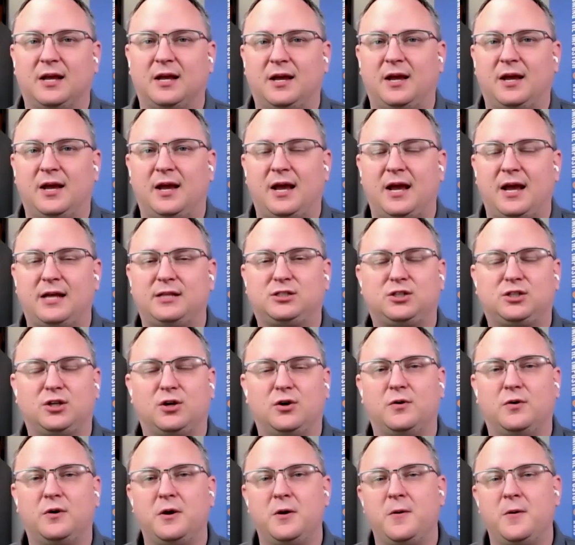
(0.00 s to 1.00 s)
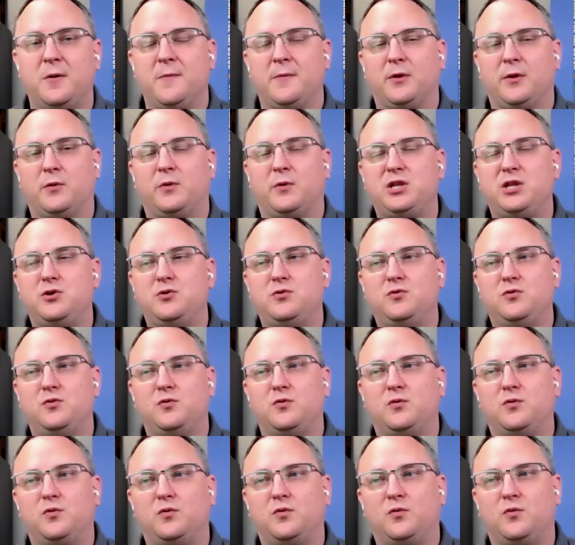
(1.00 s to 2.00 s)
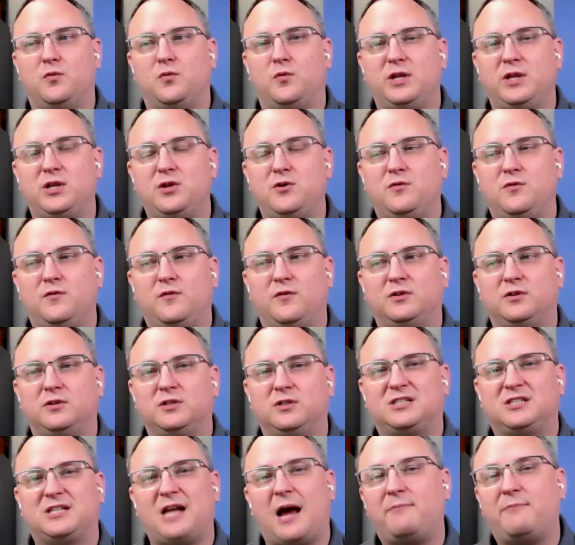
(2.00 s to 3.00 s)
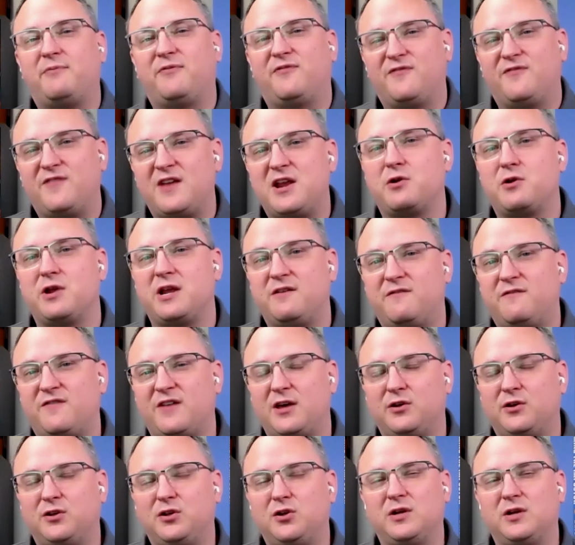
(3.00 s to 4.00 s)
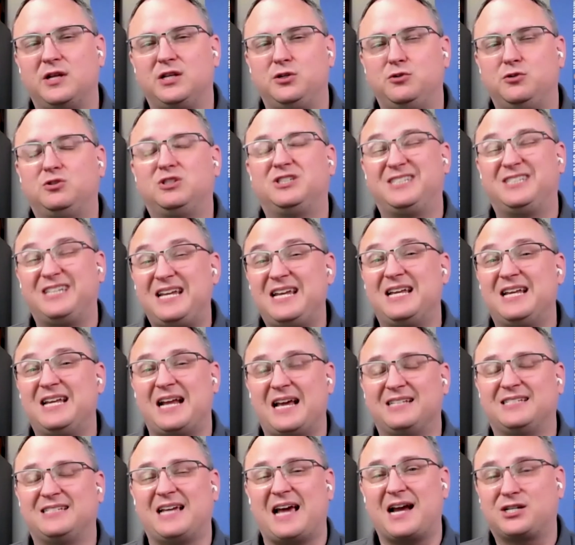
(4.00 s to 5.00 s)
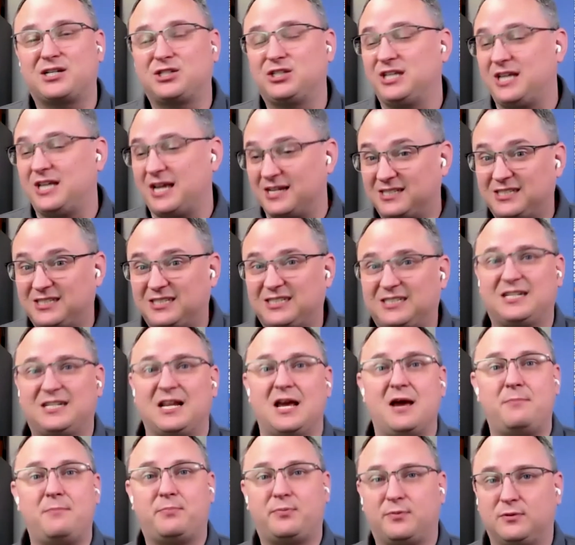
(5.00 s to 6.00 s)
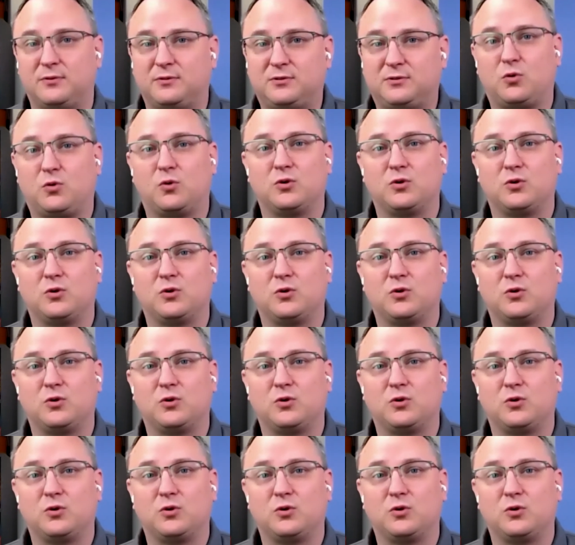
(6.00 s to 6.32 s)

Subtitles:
And so when you stop fearing failure and you see it as actually a step towards